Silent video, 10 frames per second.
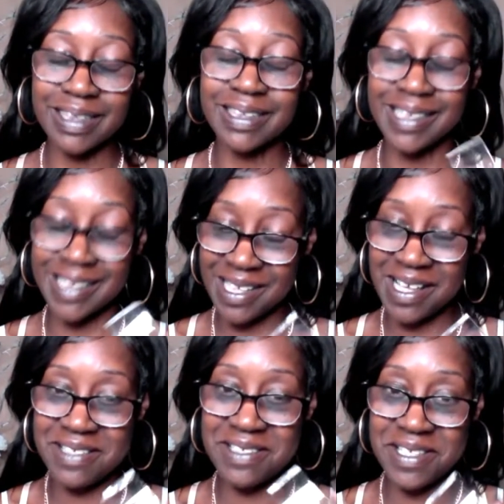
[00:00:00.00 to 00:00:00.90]
let's
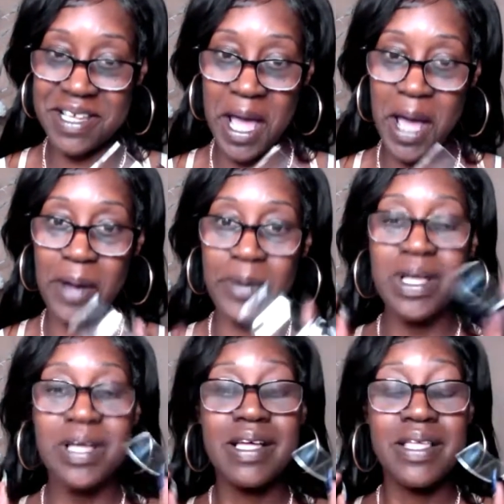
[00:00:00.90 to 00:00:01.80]
let's see
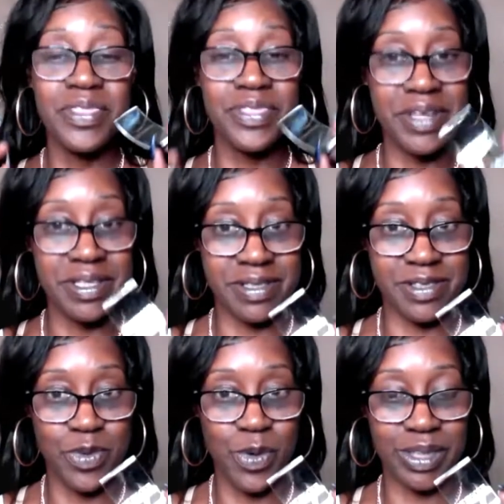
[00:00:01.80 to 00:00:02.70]
how
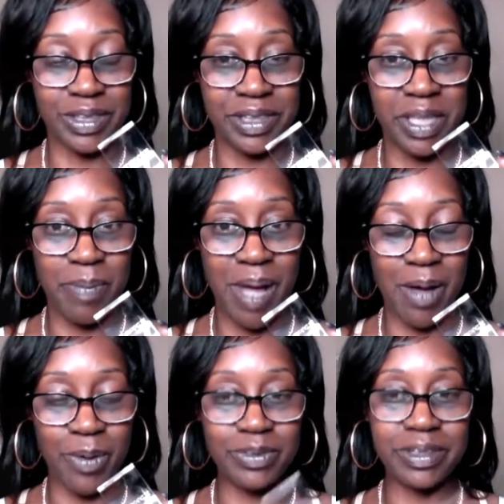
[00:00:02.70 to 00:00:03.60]
this is going
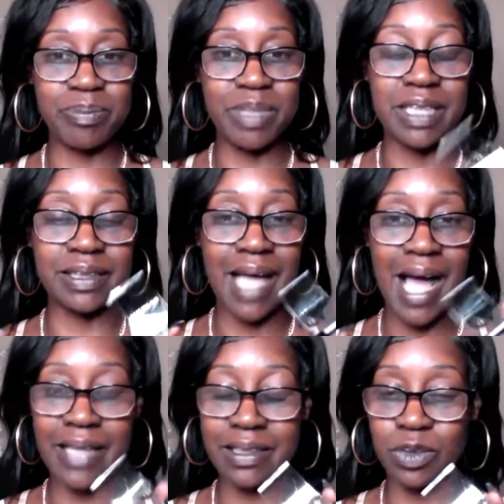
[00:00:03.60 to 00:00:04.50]
to come out
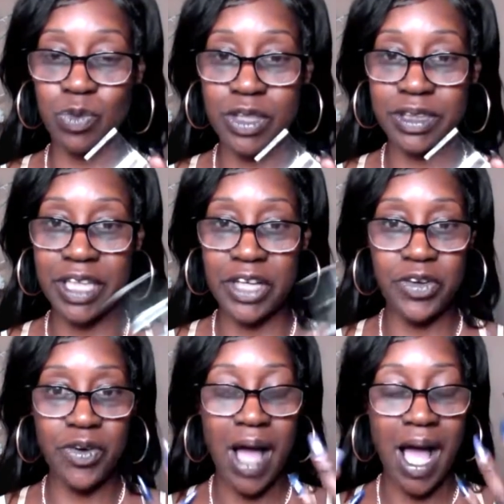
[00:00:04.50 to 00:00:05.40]
because I just
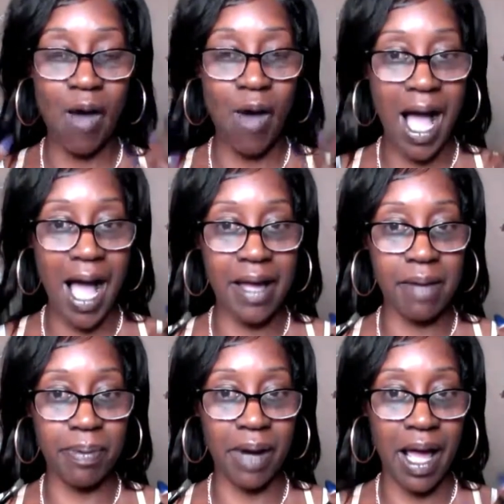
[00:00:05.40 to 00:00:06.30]
want to tell you
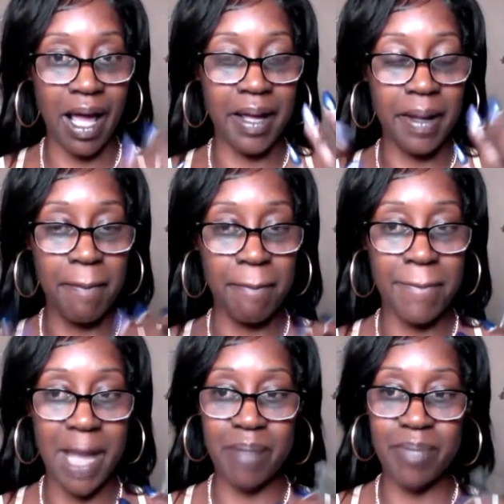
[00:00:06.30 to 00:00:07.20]
how I
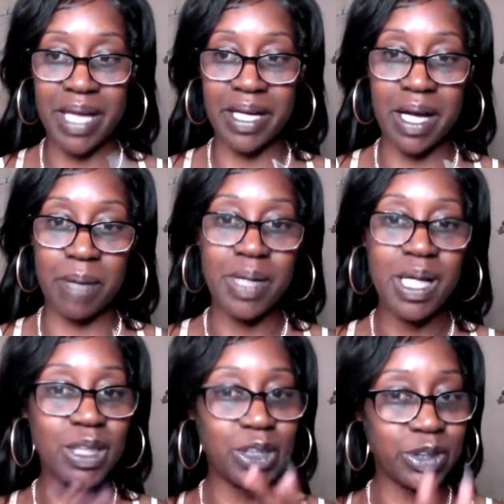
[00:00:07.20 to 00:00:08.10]
apply my
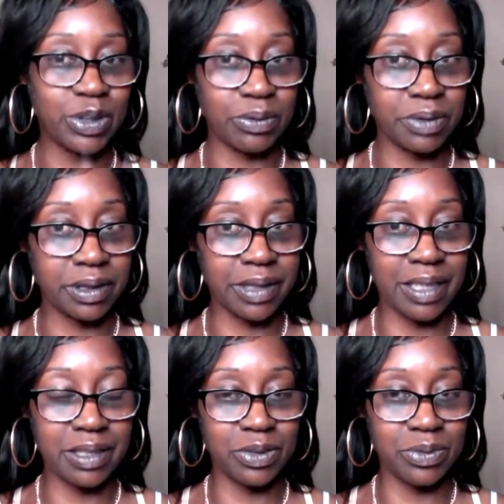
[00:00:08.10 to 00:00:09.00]
makeup.
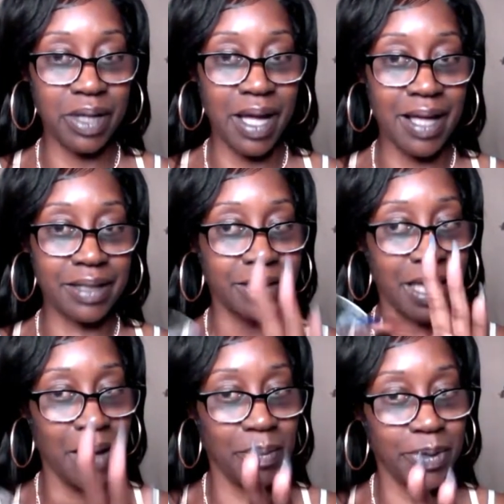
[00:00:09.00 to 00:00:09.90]
So stay tuned,
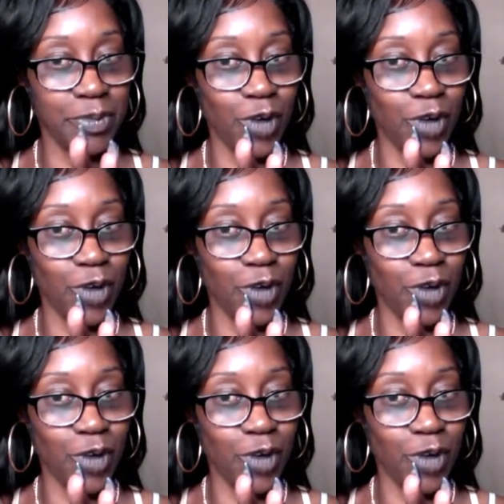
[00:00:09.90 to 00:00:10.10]
guys.